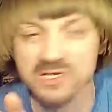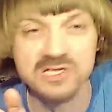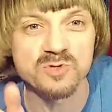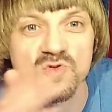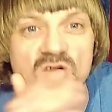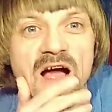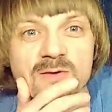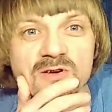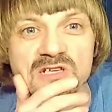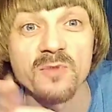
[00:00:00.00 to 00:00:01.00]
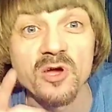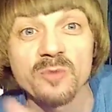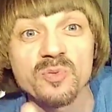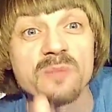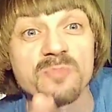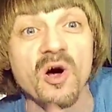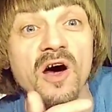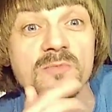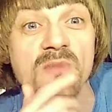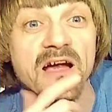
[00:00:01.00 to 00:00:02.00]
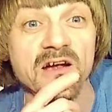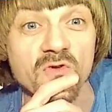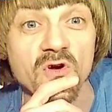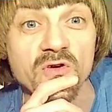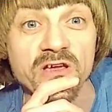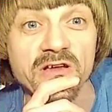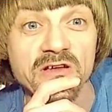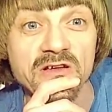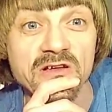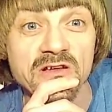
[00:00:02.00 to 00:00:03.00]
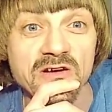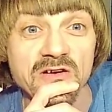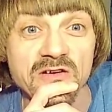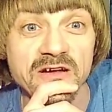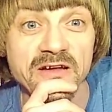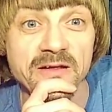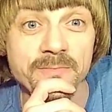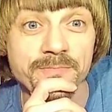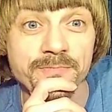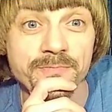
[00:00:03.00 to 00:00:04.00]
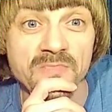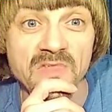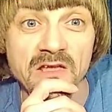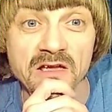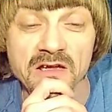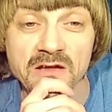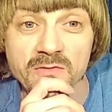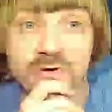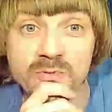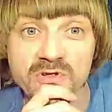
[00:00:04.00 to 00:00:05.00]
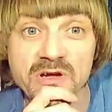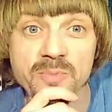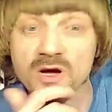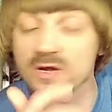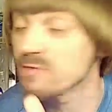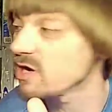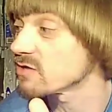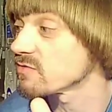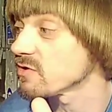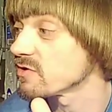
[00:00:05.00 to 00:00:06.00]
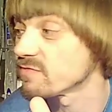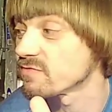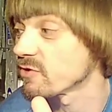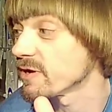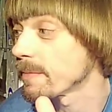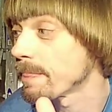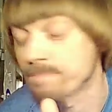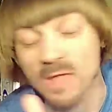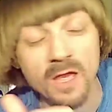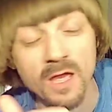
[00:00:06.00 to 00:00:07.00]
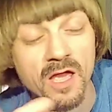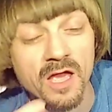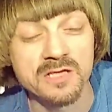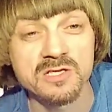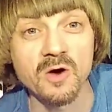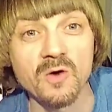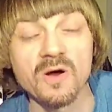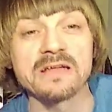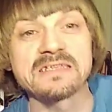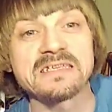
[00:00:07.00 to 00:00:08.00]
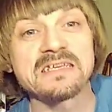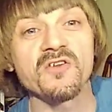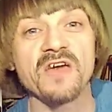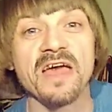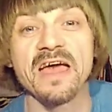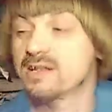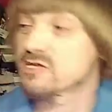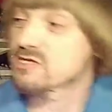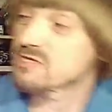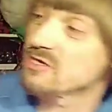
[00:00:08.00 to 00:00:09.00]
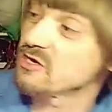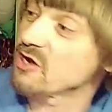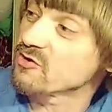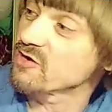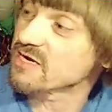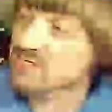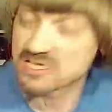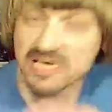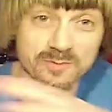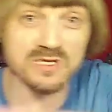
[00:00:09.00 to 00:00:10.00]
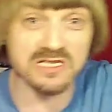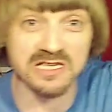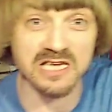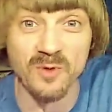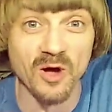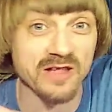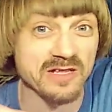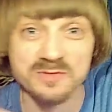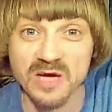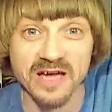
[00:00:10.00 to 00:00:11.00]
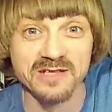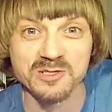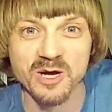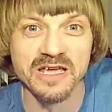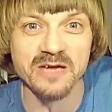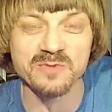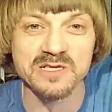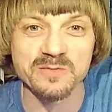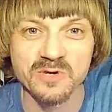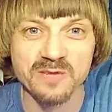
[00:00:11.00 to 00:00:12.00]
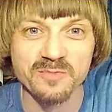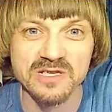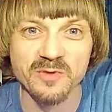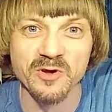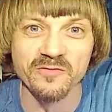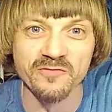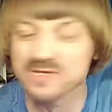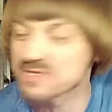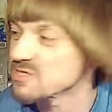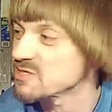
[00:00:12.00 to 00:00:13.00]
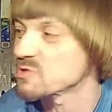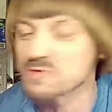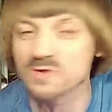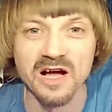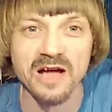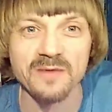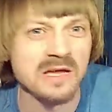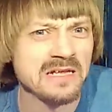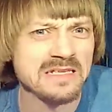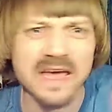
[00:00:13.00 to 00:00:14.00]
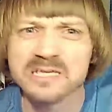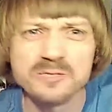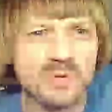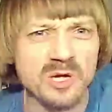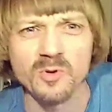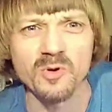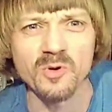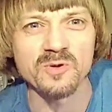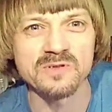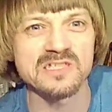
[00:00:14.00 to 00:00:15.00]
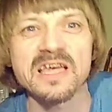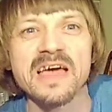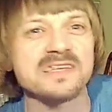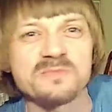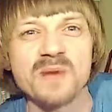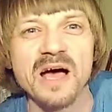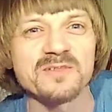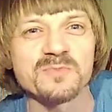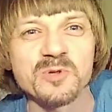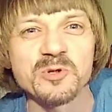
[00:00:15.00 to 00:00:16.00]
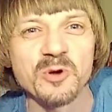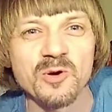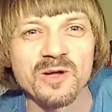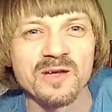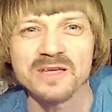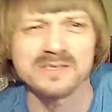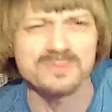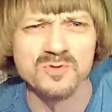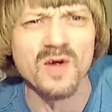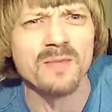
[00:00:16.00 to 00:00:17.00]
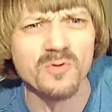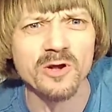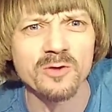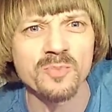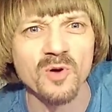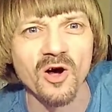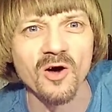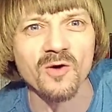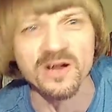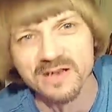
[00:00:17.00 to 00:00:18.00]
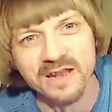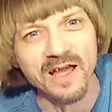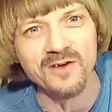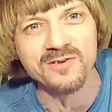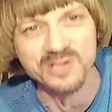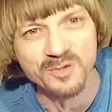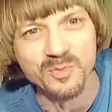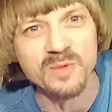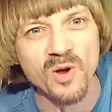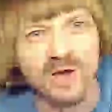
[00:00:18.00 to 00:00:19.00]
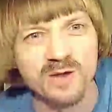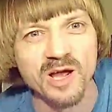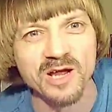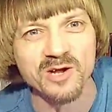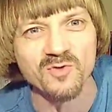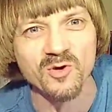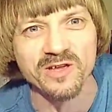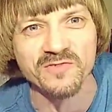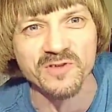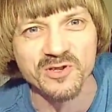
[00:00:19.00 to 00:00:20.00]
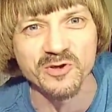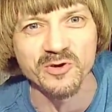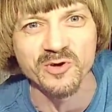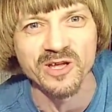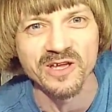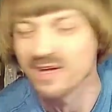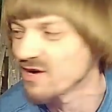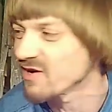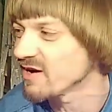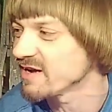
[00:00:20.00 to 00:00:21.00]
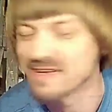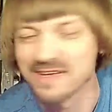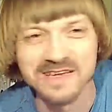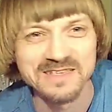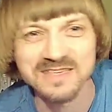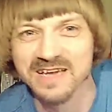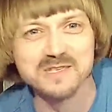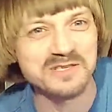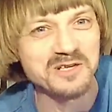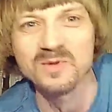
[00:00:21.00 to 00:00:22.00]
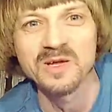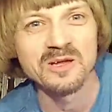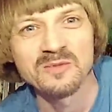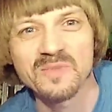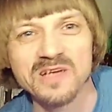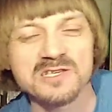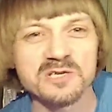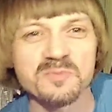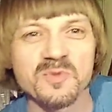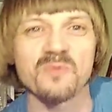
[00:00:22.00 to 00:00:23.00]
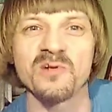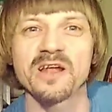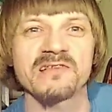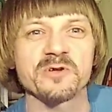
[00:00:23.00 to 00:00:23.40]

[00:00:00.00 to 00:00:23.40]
subscribers, I'm going to play Pot of Macaroni. All right? We're going to play Pot of Macaroni for you. So until then, you know, you guys just keep keep on this, man. Try to get me some get me some of your friends to subscribe. Text people. Just text them out of the blue. Like, subscribe to Weird Paul right now. He's going to play Pot of Macaroni if you do. All right? Text them. Message them on whatever